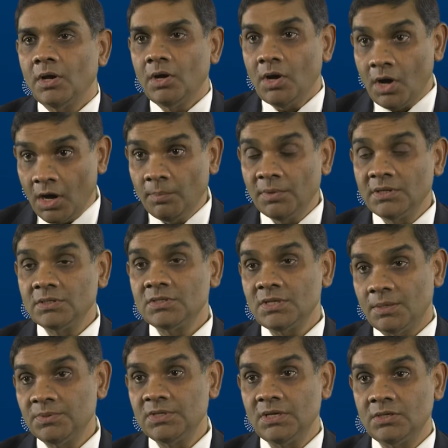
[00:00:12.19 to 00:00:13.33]
common
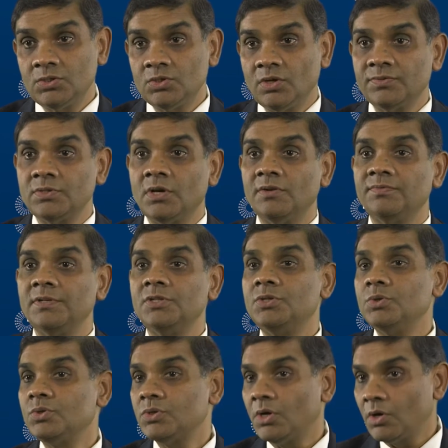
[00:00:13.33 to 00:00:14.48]
subsets of soft
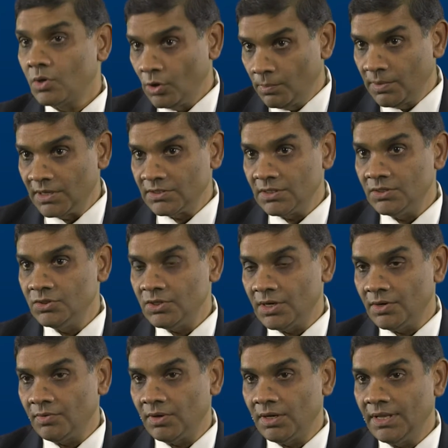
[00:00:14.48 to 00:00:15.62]
tissue sarcomas in
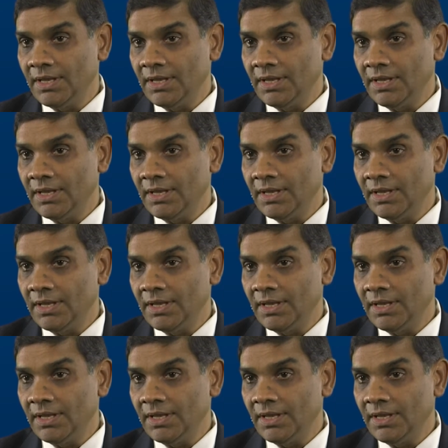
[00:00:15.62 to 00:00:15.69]
general